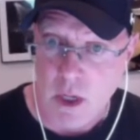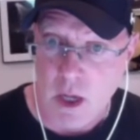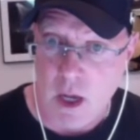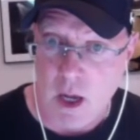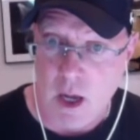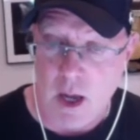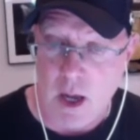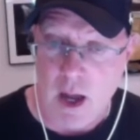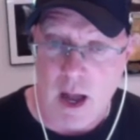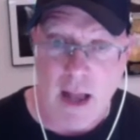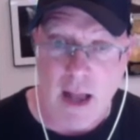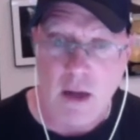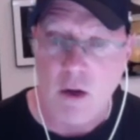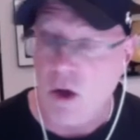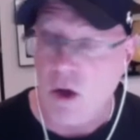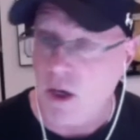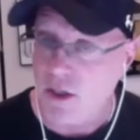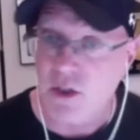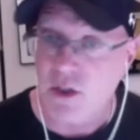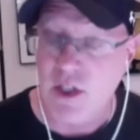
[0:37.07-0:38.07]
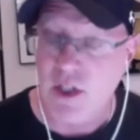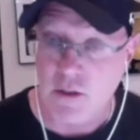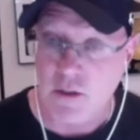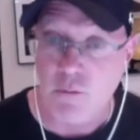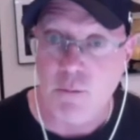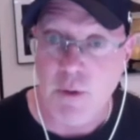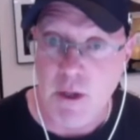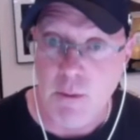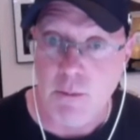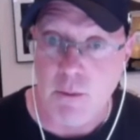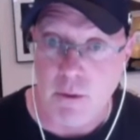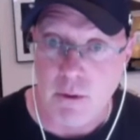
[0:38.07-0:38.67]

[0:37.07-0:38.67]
I lost 6 people.